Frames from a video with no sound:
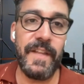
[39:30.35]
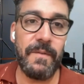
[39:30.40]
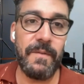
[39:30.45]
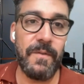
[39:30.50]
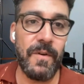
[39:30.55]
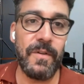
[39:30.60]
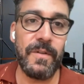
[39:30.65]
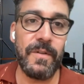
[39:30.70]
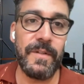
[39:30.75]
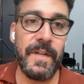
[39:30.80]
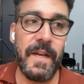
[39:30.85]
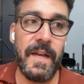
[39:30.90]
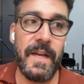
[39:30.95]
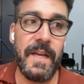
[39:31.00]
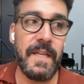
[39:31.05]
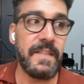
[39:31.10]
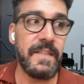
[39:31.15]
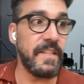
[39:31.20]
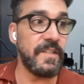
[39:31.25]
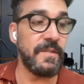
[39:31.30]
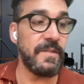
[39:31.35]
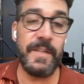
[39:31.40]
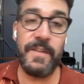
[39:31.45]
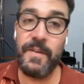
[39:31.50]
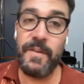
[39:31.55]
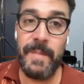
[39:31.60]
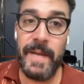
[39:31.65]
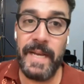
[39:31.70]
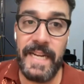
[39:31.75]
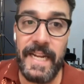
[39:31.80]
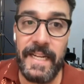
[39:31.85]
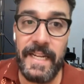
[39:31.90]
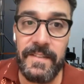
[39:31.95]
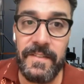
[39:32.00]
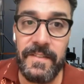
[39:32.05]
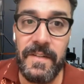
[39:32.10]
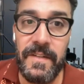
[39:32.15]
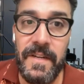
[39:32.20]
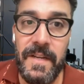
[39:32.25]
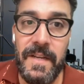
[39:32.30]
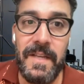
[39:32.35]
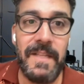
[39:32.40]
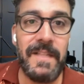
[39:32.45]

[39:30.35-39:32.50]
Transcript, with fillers: that role or not. Doesn't mean you're a bad actor.